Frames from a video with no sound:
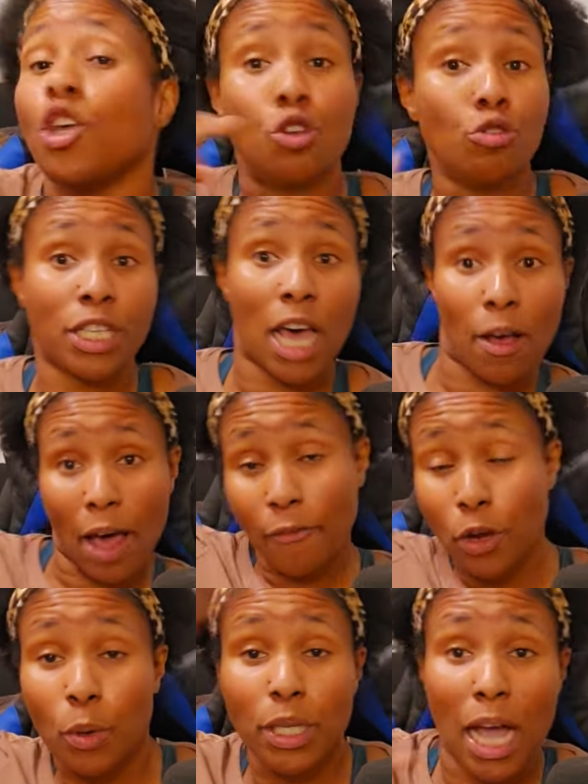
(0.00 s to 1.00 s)
You tell
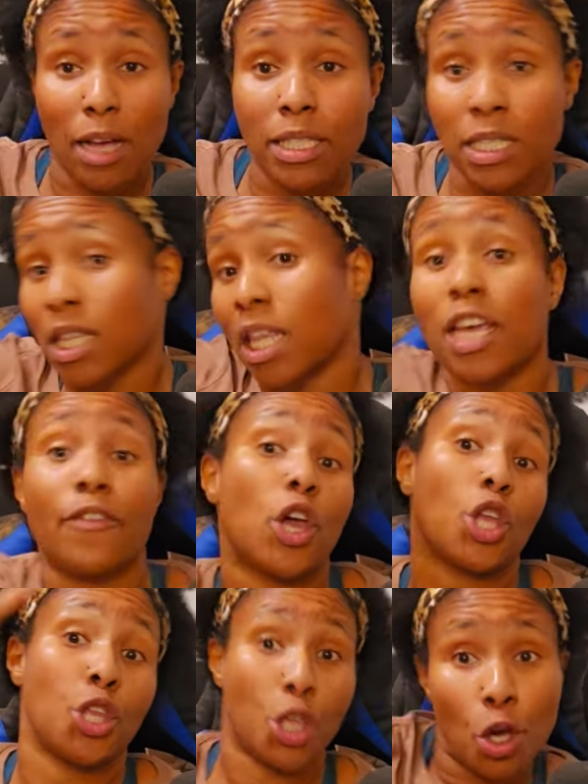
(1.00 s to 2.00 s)
everyone else to
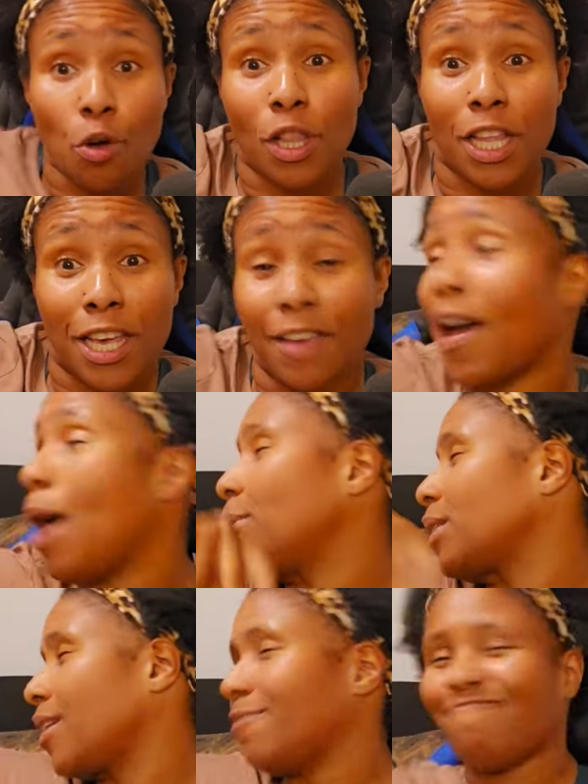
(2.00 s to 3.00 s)
leave. You leave. I was
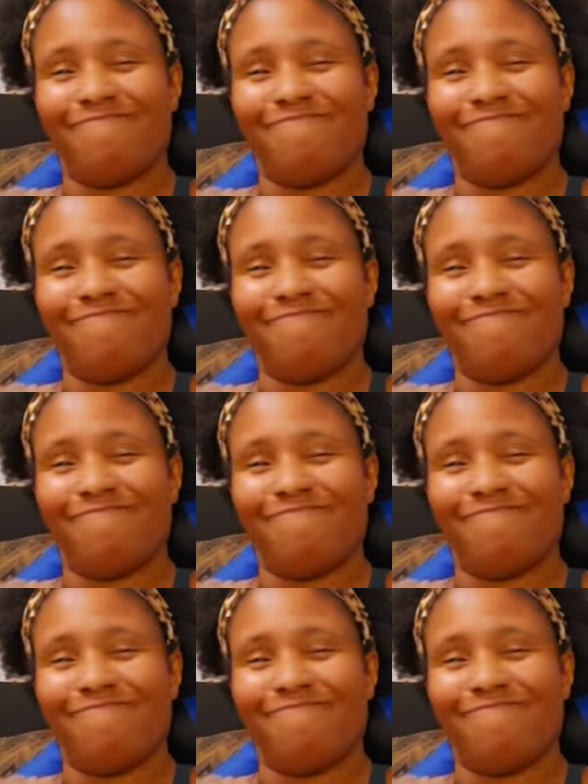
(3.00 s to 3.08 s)
like,